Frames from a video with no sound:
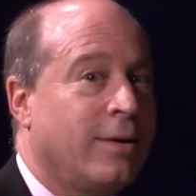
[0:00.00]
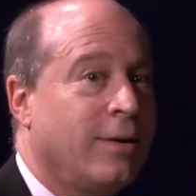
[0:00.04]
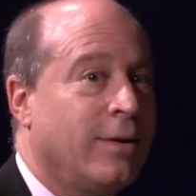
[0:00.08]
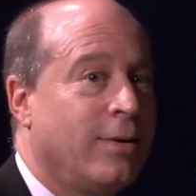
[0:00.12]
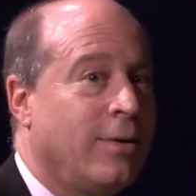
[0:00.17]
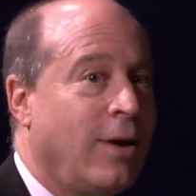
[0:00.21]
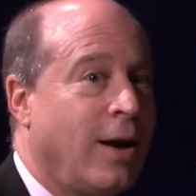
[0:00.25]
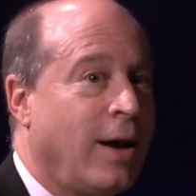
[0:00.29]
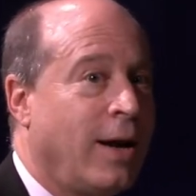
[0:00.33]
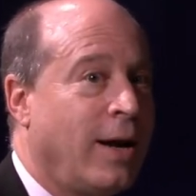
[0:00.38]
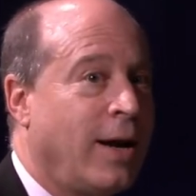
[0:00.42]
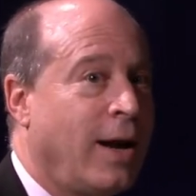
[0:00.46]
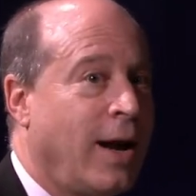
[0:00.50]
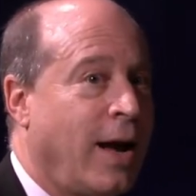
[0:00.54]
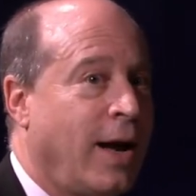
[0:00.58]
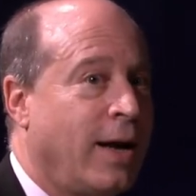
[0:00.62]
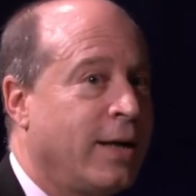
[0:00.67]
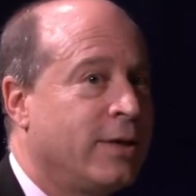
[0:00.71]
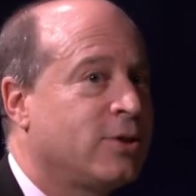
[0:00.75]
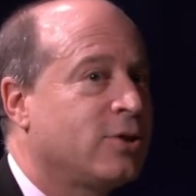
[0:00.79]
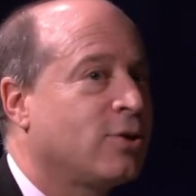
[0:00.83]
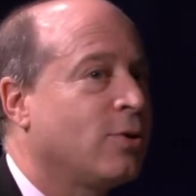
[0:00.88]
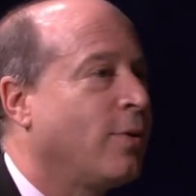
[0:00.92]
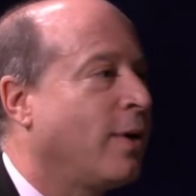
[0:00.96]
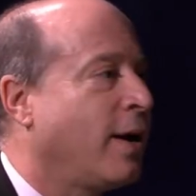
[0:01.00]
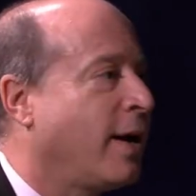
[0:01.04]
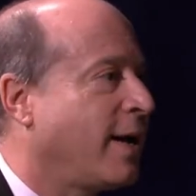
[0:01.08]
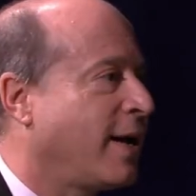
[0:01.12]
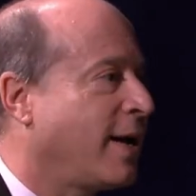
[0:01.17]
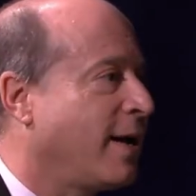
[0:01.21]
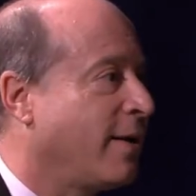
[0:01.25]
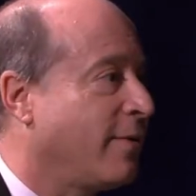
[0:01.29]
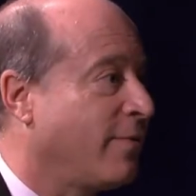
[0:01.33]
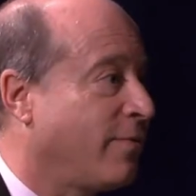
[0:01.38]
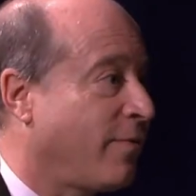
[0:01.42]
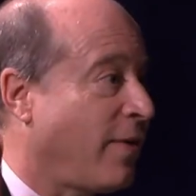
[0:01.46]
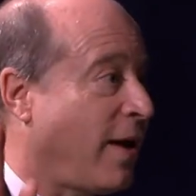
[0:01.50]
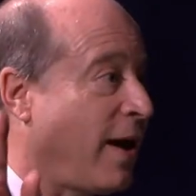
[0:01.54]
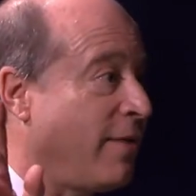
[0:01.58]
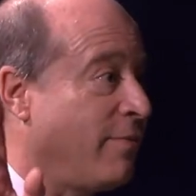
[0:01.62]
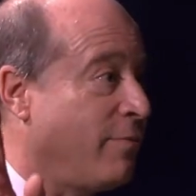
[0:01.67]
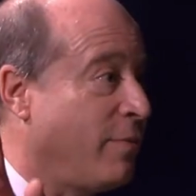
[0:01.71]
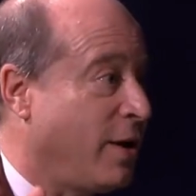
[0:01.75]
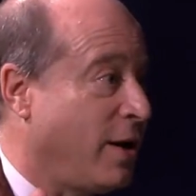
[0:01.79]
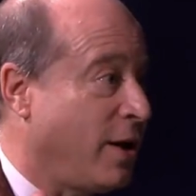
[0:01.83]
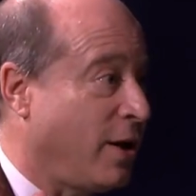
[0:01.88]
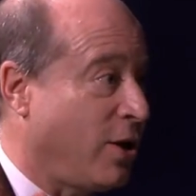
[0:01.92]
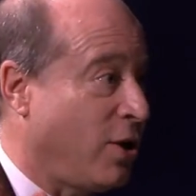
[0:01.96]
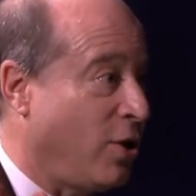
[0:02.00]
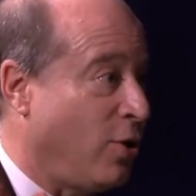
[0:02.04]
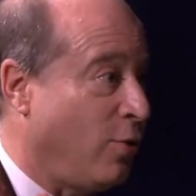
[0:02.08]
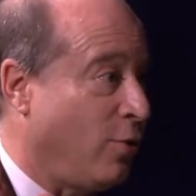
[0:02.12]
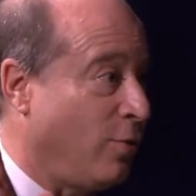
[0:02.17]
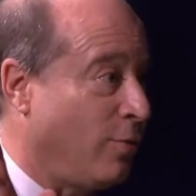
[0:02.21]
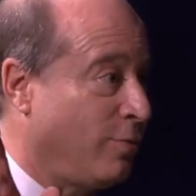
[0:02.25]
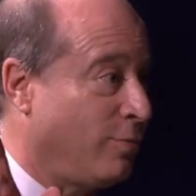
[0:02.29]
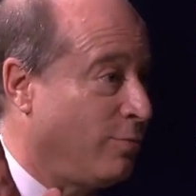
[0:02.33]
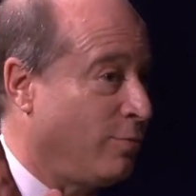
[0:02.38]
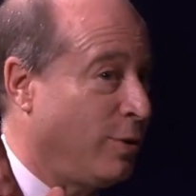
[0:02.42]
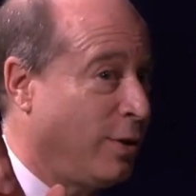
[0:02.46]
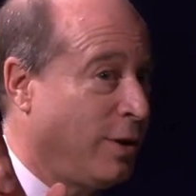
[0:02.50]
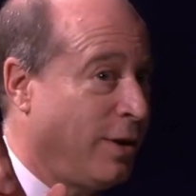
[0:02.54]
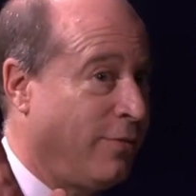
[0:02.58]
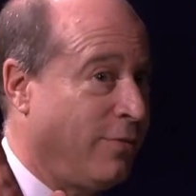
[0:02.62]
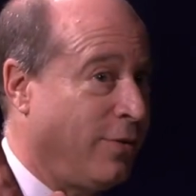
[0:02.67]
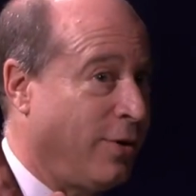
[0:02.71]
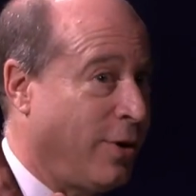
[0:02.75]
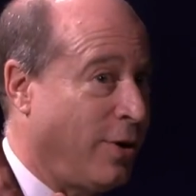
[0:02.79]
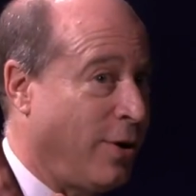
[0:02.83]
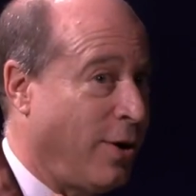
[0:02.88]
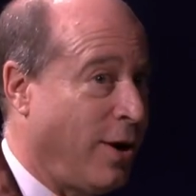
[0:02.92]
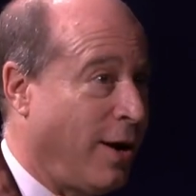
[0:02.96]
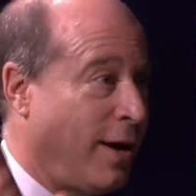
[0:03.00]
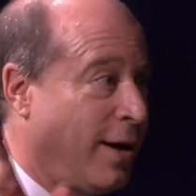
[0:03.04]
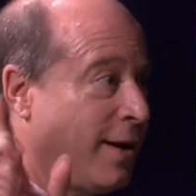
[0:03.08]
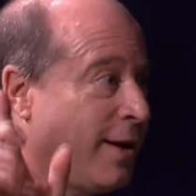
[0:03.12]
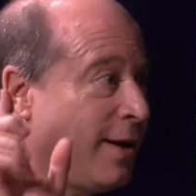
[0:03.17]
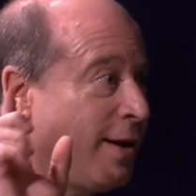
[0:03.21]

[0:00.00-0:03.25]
Not a nine, so I got a five minute cue, believe okay. it or not.